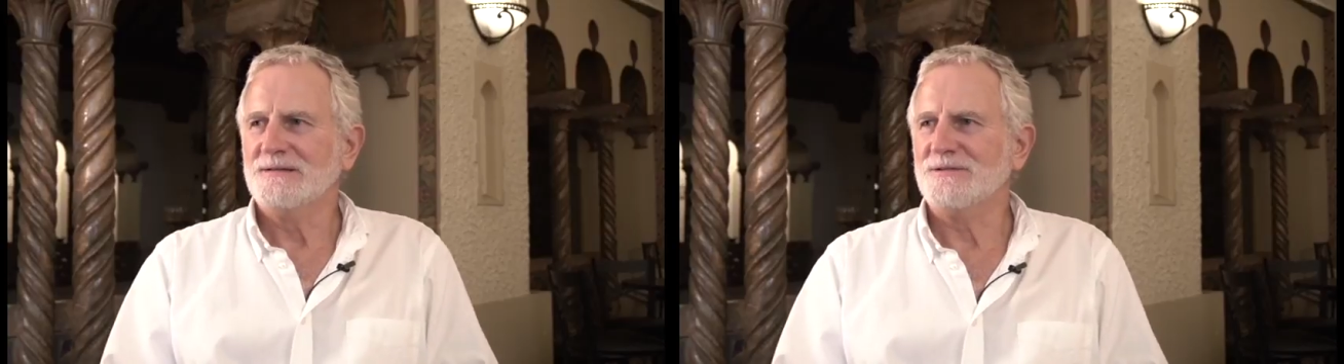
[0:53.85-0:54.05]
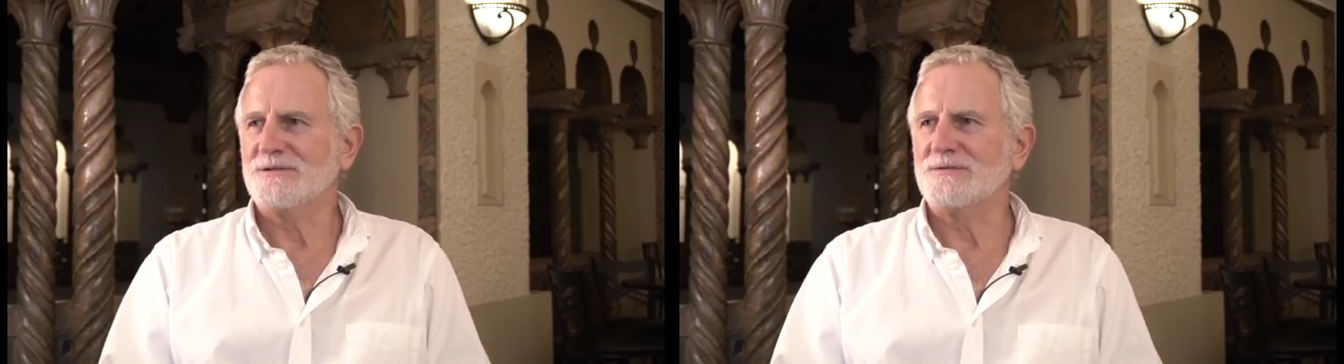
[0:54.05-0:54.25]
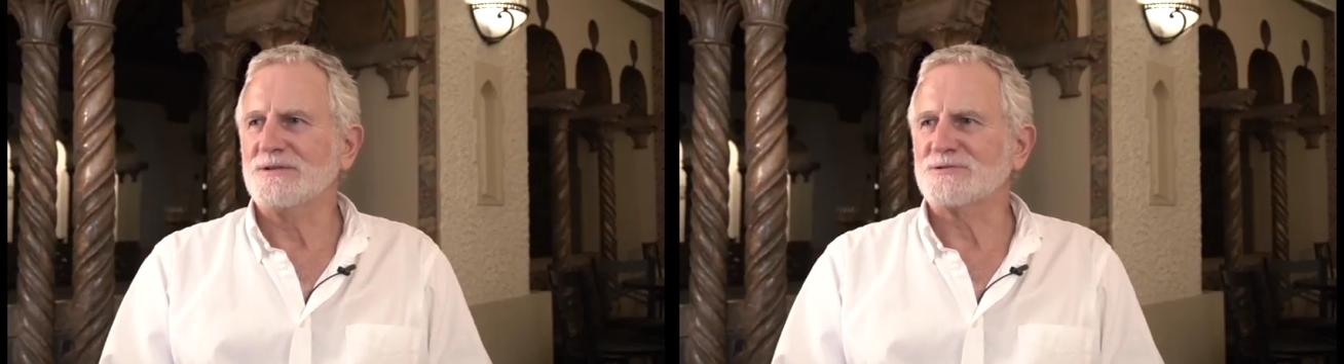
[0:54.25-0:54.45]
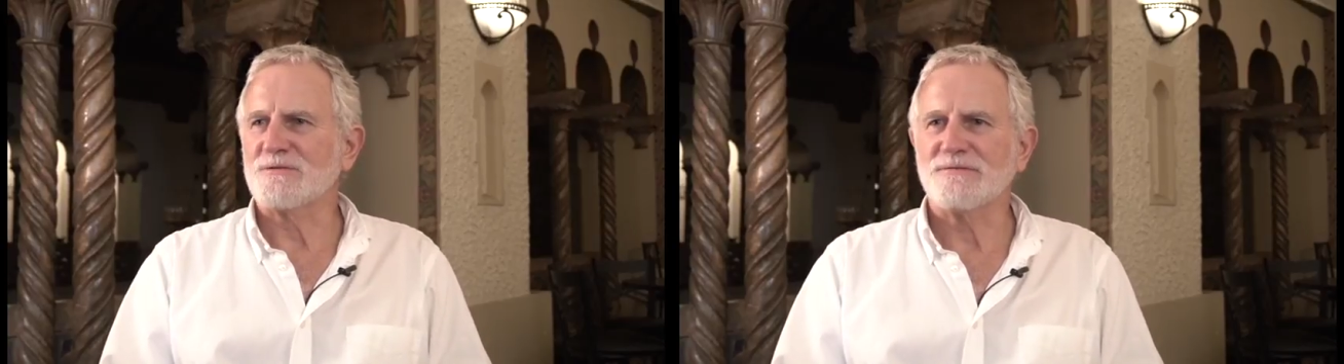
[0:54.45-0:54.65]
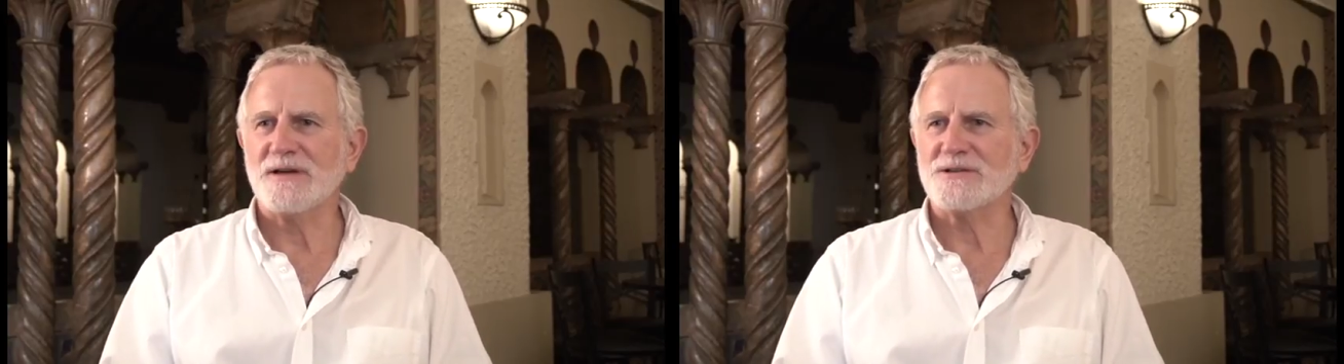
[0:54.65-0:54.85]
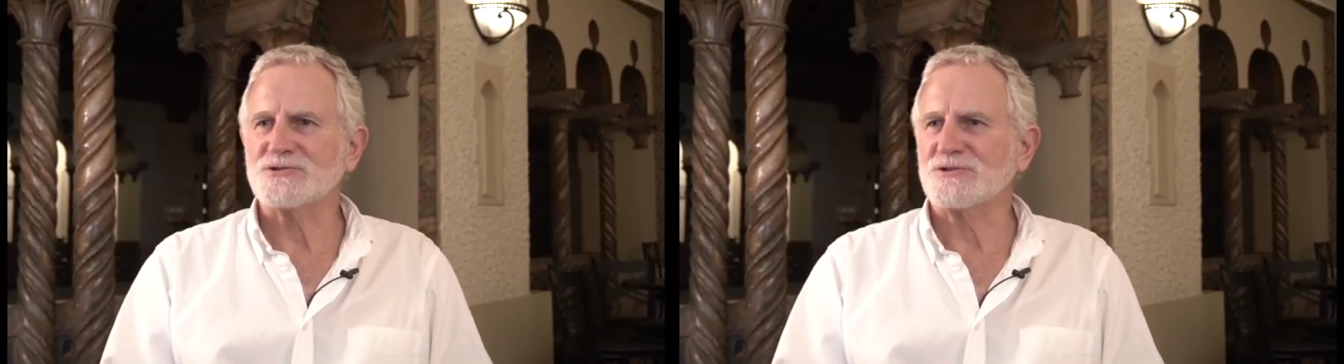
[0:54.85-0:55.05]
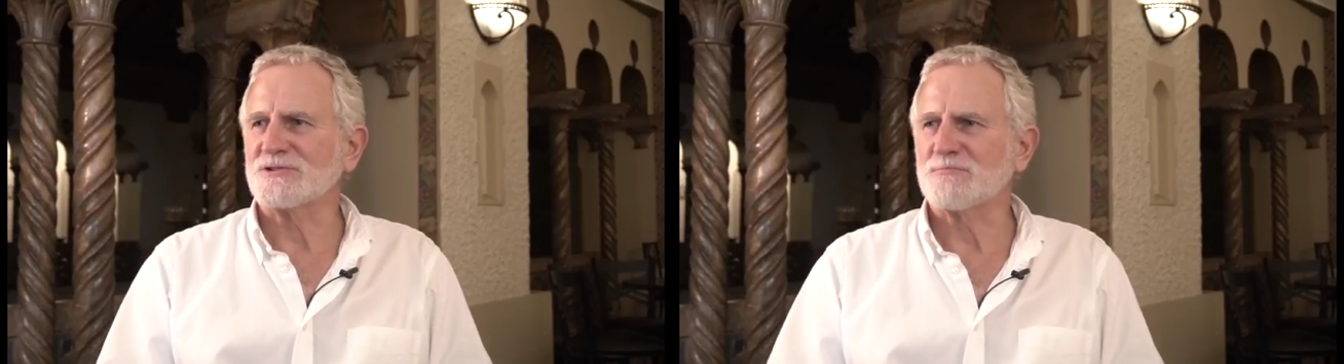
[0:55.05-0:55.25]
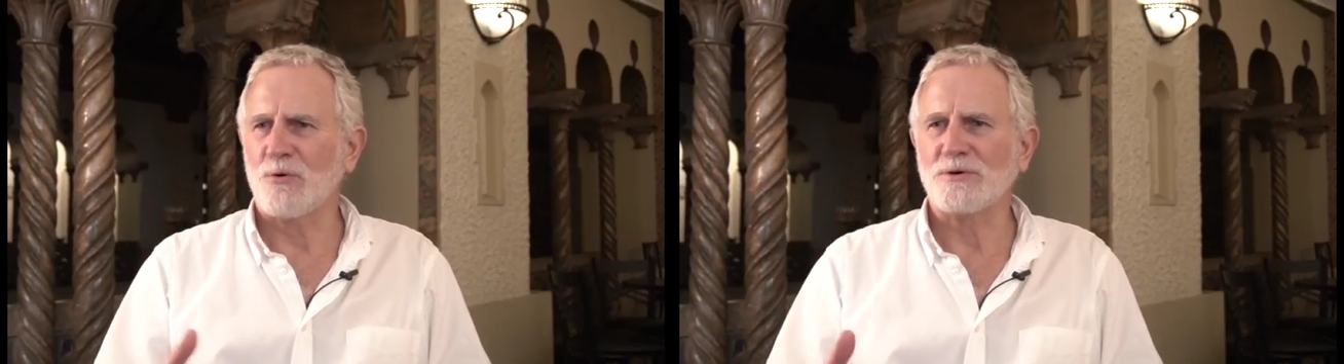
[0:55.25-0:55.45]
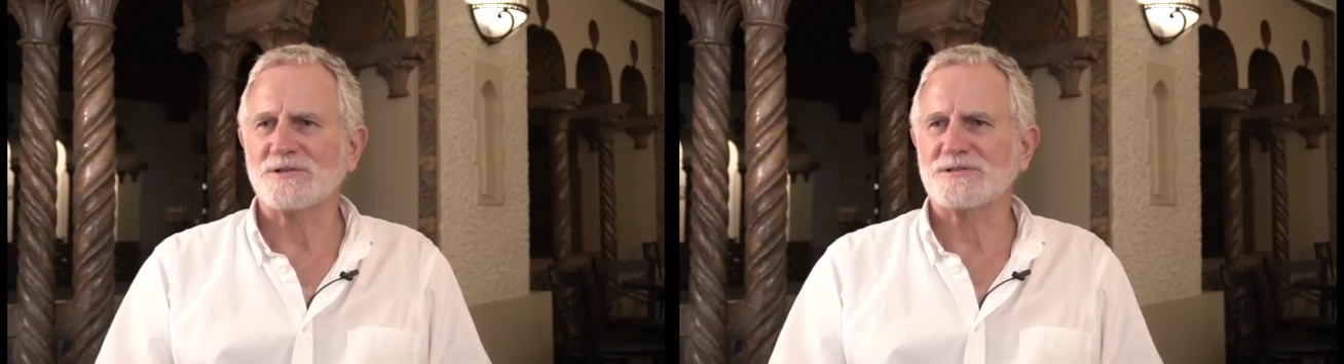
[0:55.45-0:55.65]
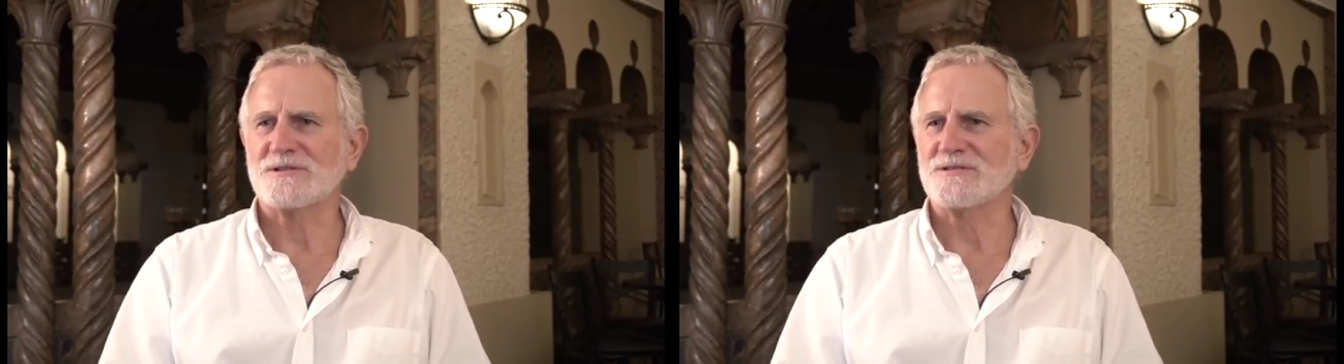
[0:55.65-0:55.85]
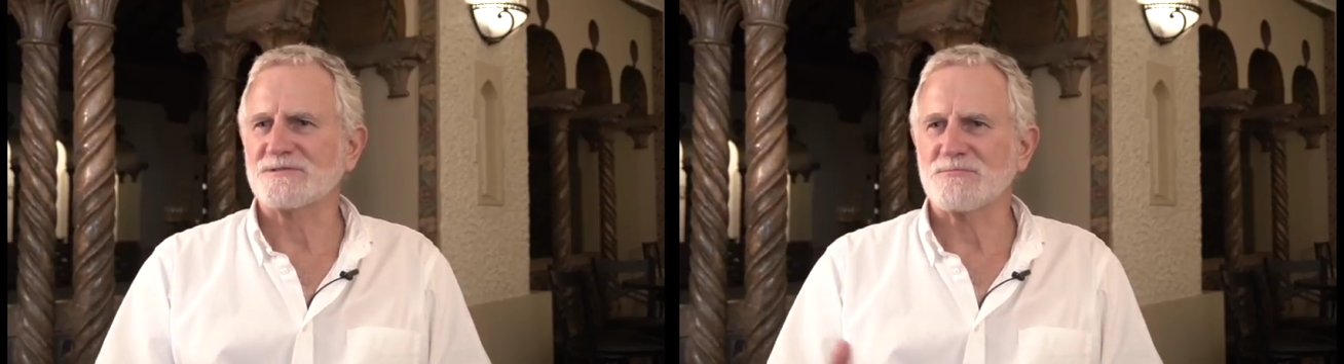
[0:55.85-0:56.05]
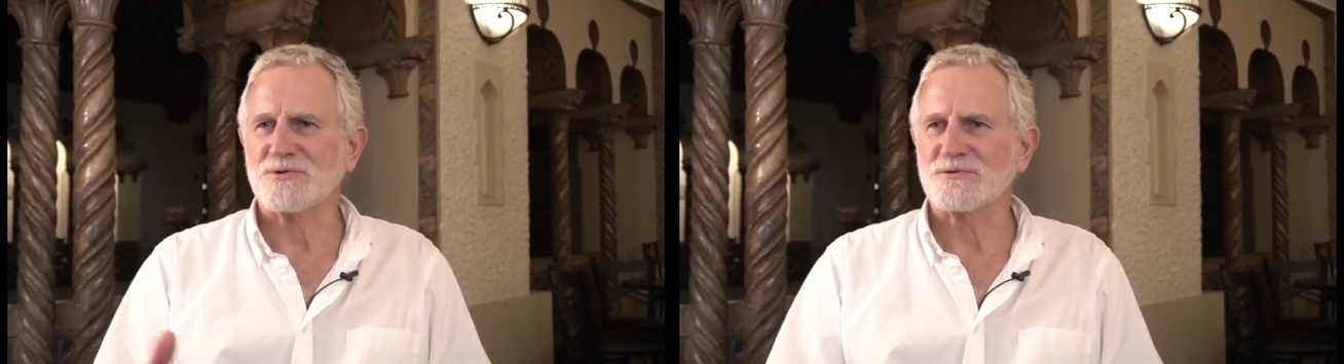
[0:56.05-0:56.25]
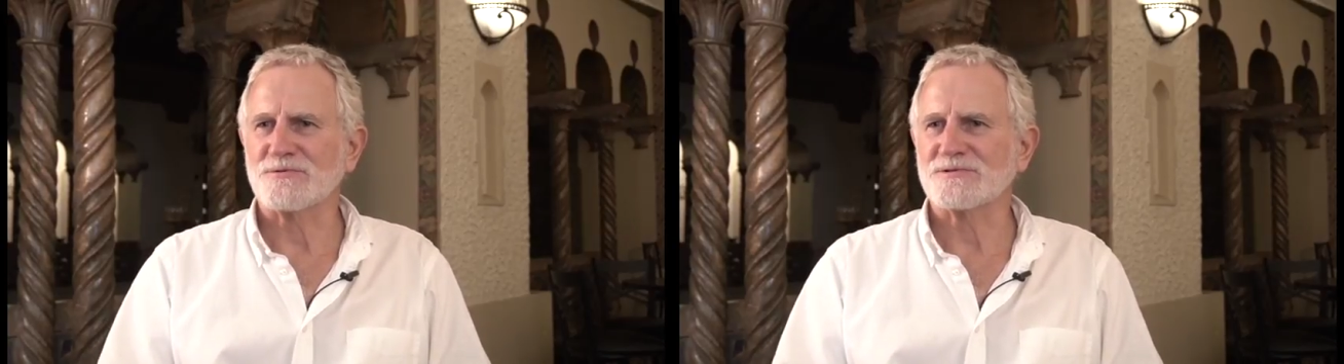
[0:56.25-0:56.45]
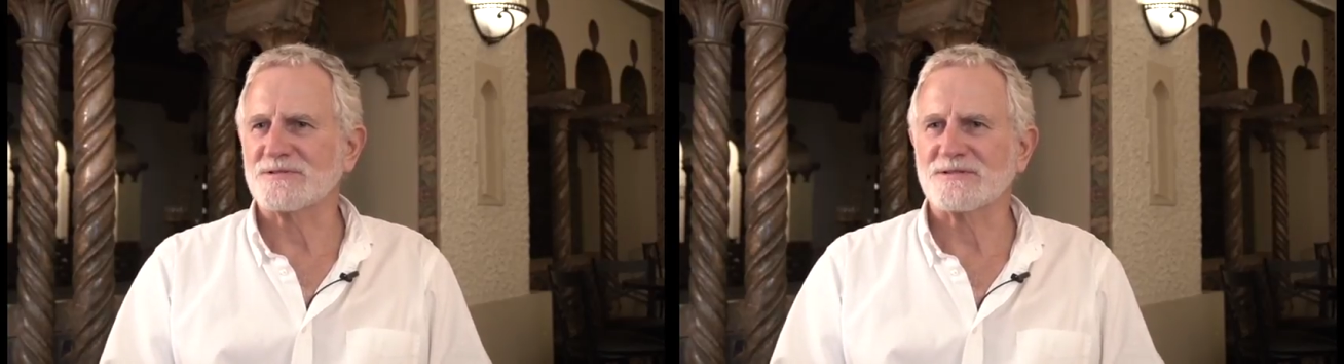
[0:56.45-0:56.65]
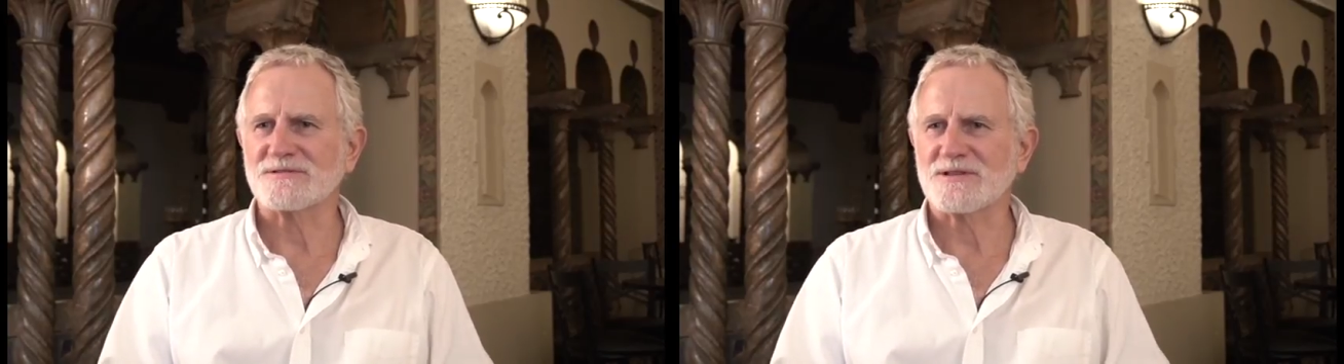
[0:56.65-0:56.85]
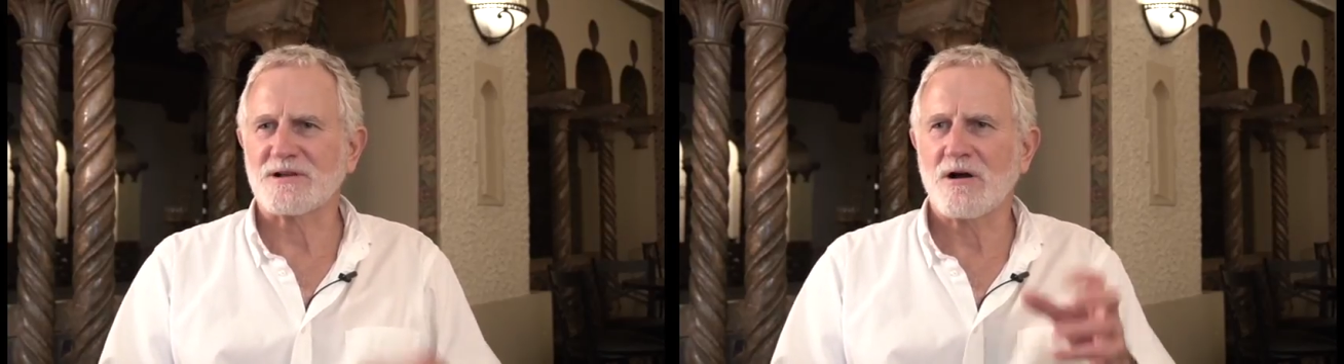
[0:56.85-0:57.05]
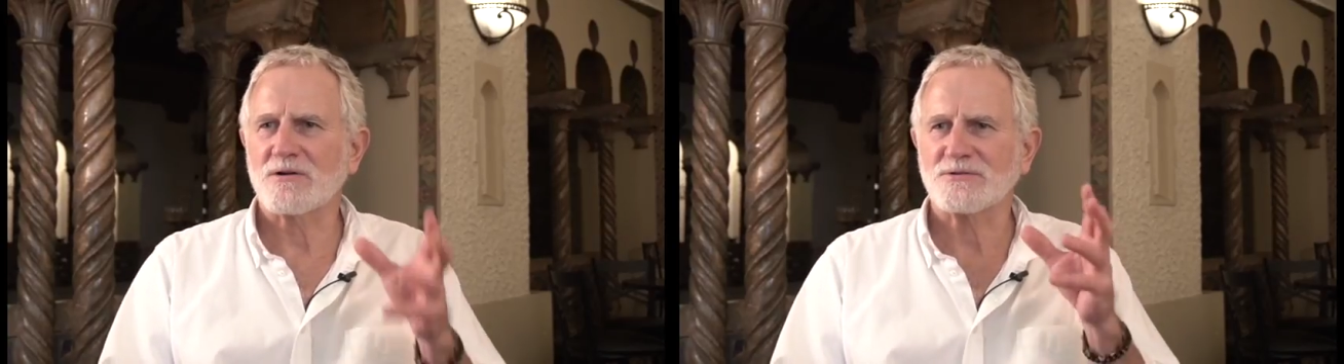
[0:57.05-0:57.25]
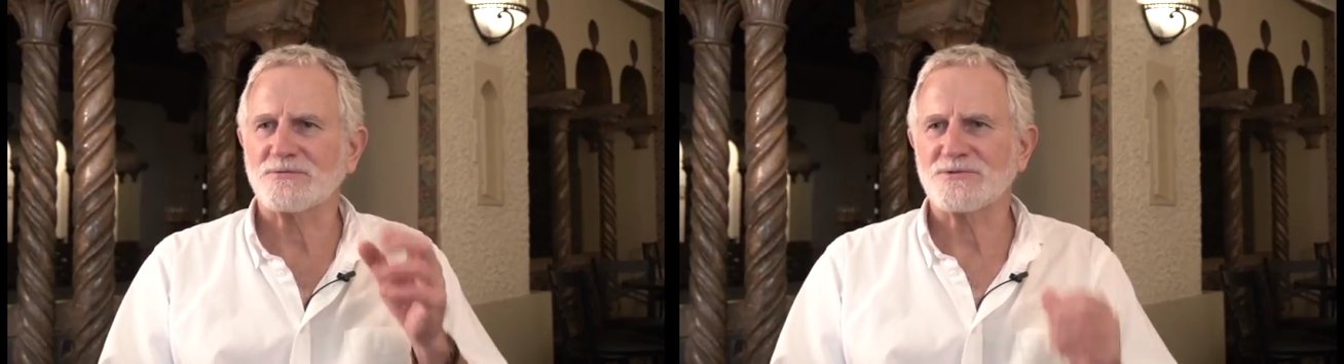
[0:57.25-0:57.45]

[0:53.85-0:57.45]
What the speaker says: There's revenge and there's poison and there's murderers and there's the Cardinal